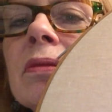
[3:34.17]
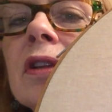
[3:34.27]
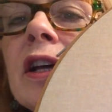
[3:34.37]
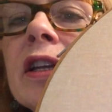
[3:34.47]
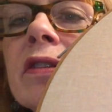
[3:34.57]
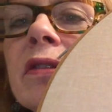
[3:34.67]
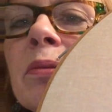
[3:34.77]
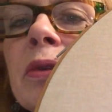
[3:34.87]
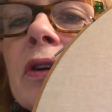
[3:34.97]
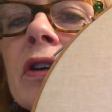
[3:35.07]
light
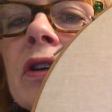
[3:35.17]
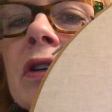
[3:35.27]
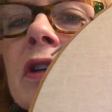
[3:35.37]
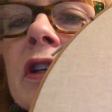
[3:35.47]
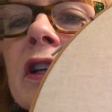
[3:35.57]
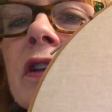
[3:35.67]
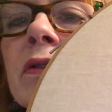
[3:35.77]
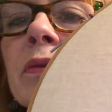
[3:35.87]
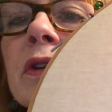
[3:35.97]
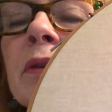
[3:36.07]
exemplar, I think
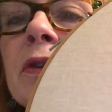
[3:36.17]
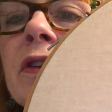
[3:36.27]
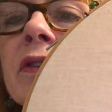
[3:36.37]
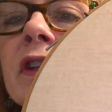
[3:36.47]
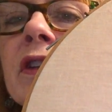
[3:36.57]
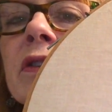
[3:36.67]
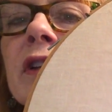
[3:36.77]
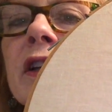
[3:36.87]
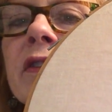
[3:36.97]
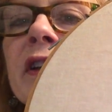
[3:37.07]
is what I'm using here.
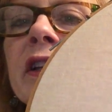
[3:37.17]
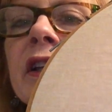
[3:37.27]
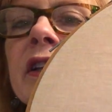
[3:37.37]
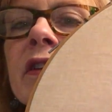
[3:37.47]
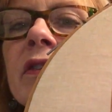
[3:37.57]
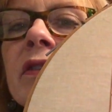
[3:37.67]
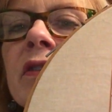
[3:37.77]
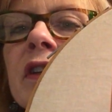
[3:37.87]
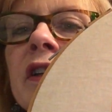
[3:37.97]
Lakeside Linens.